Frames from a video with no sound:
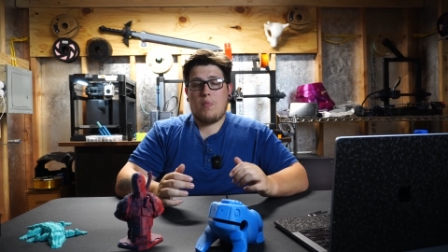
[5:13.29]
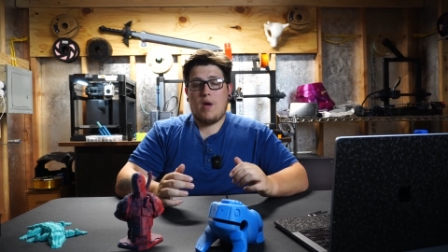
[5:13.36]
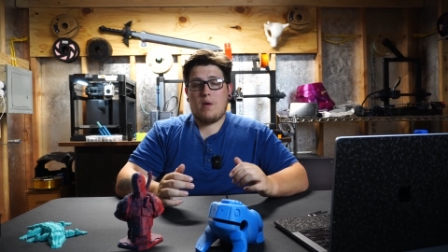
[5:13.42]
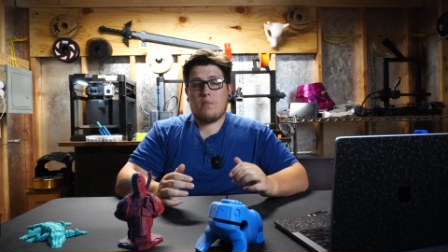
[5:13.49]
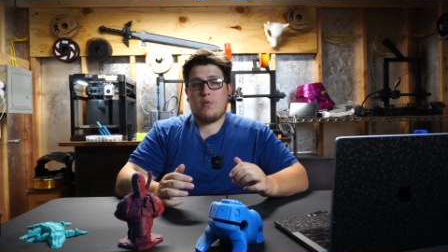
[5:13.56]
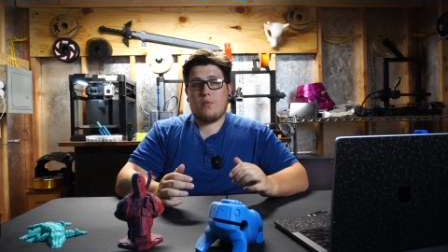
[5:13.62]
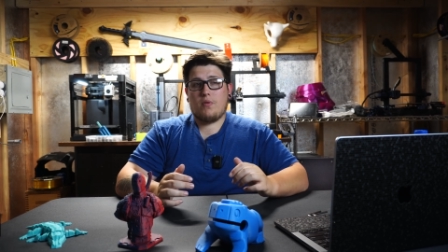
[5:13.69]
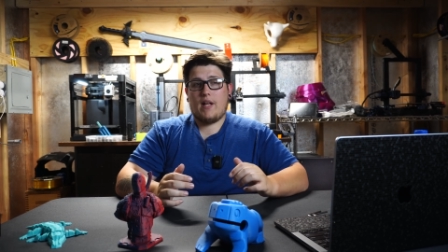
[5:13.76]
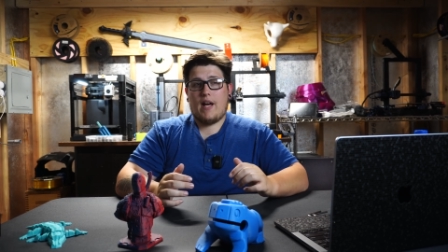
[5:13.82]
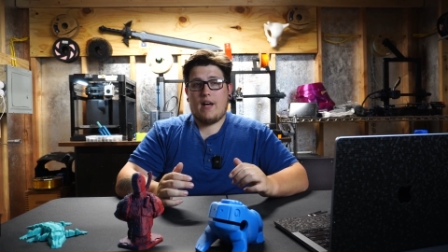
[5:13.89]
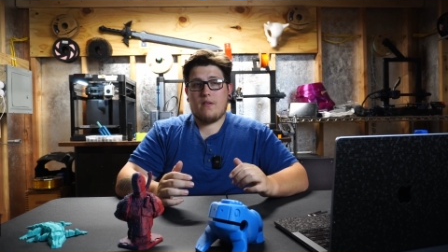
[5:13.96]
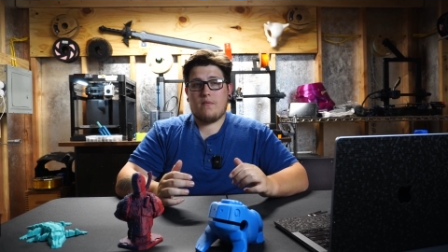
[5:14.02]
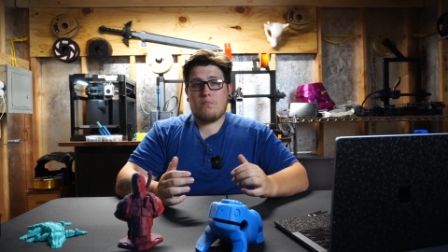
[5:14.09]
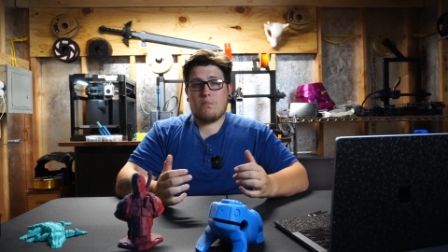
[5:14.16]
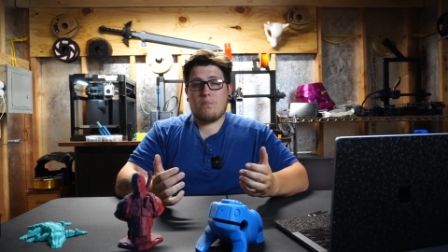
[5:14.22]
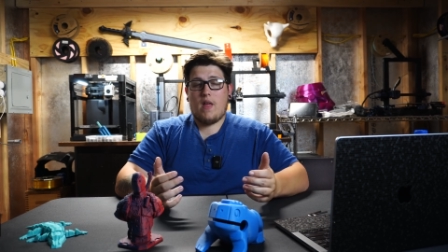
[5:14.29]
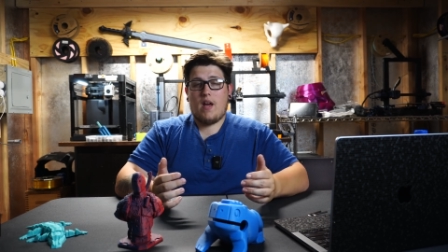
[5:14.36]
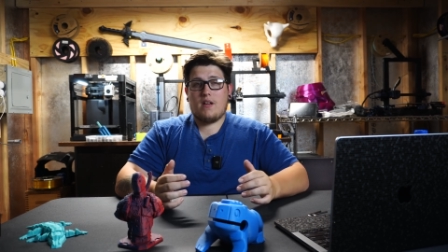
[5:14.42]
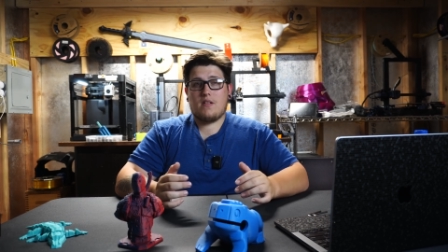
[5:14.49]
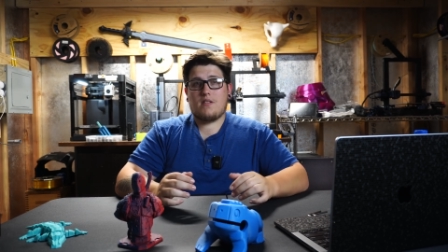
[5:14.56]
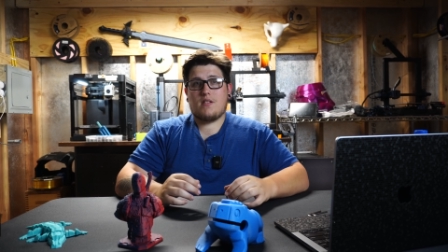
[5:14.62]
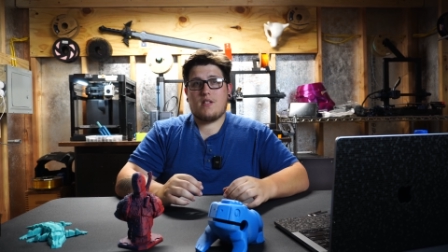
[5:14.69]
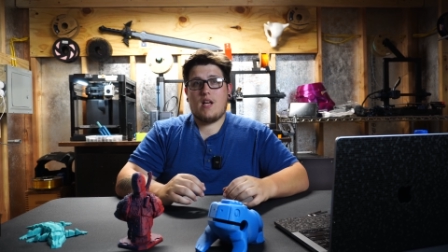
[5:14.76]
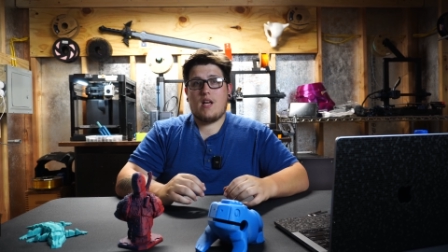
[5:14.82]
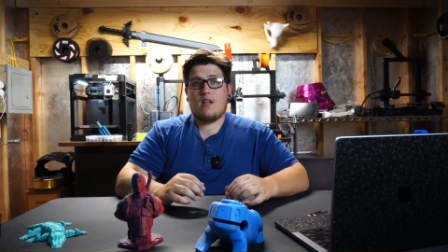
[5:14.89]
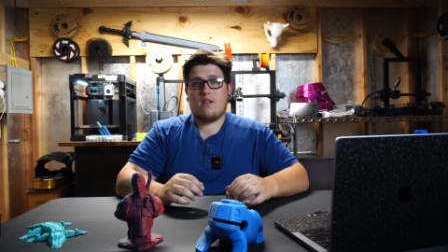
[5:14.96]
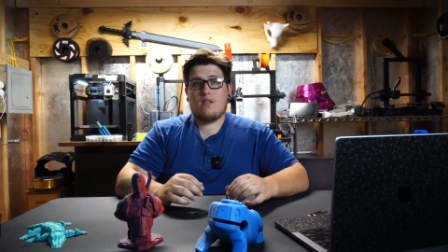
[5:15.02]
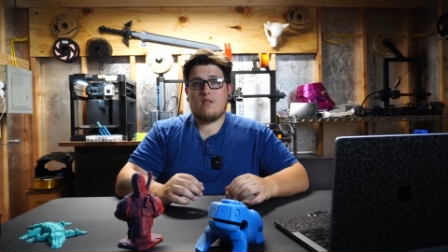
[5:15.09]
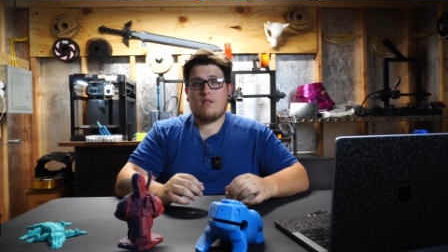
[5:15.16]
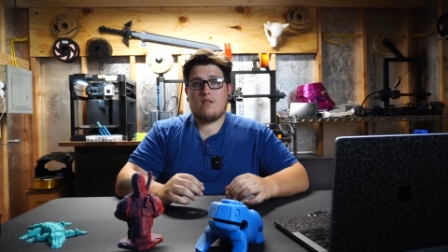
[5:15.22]
Bambu Lab has
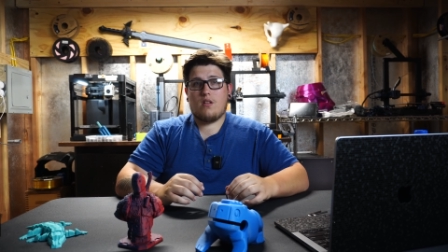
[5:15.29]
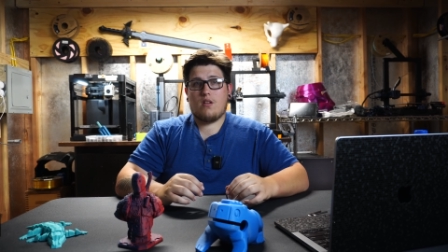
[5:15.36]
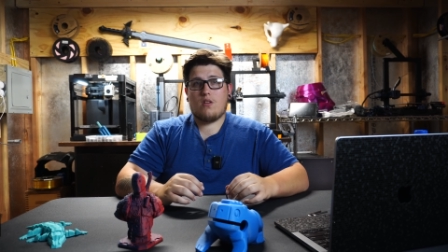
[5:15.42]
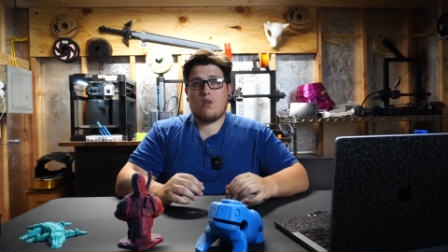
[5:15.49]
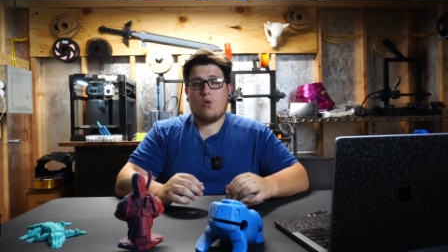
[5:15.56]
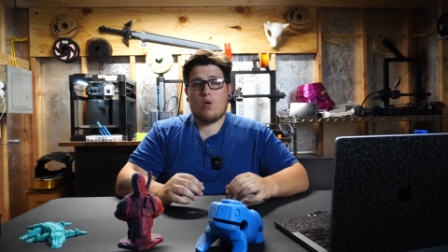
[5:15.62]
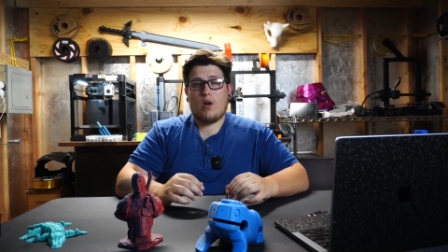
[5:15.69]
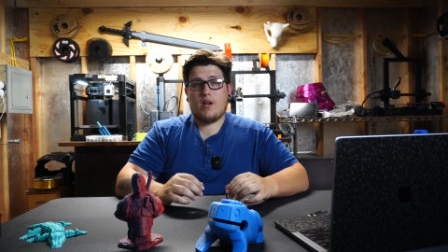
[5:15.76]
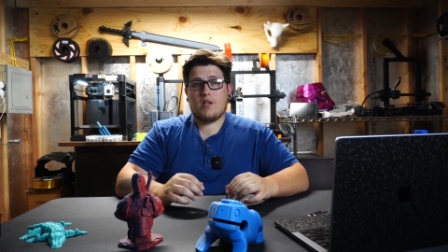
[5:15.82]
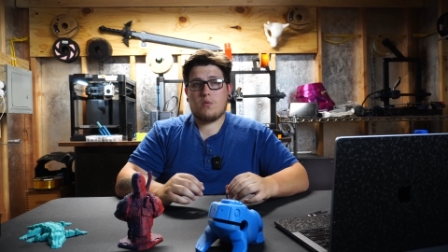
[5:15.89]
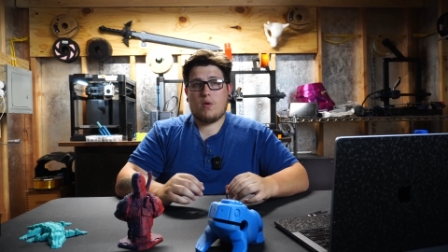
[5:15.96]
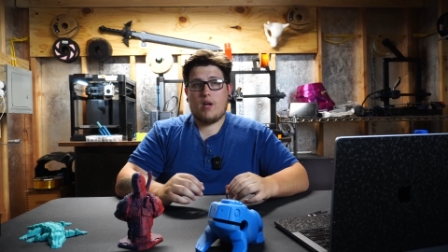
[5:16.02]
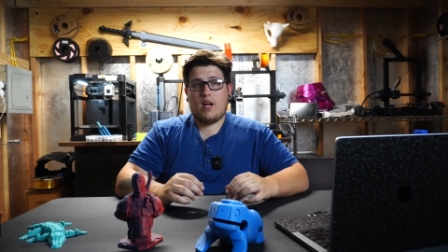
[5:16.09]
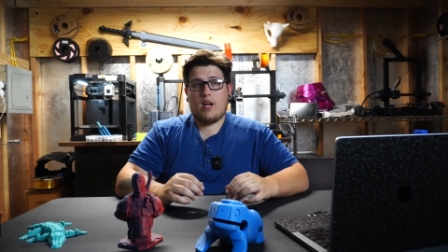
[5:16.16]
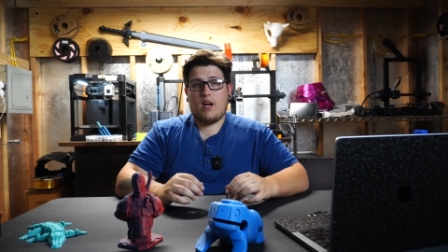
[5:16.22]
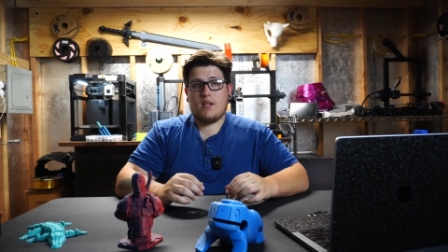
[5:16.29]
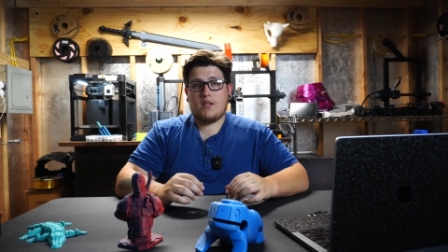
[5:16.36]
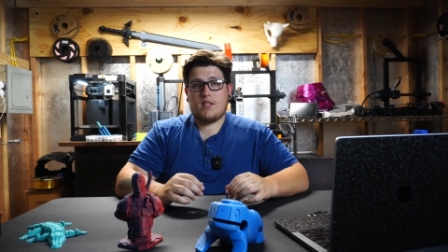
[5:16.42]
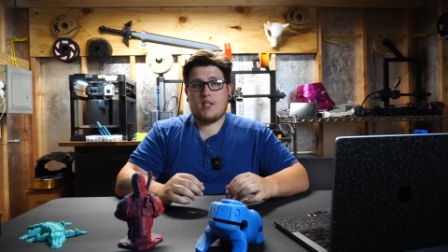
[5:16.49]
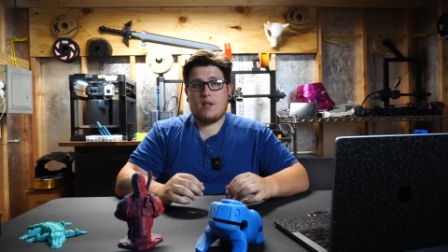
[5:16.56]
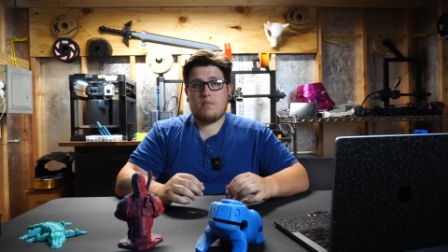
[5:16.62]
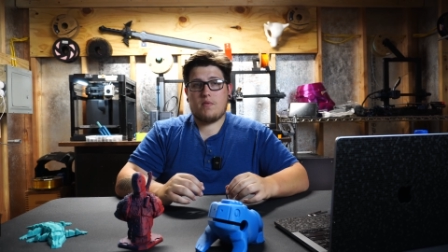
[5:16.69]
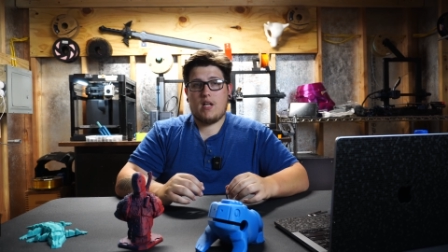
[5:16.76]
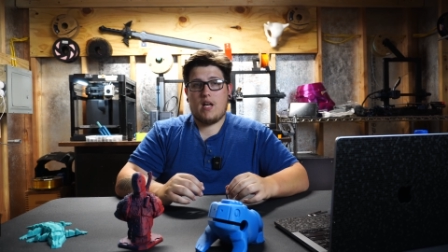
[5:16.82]
taken the Core XY concept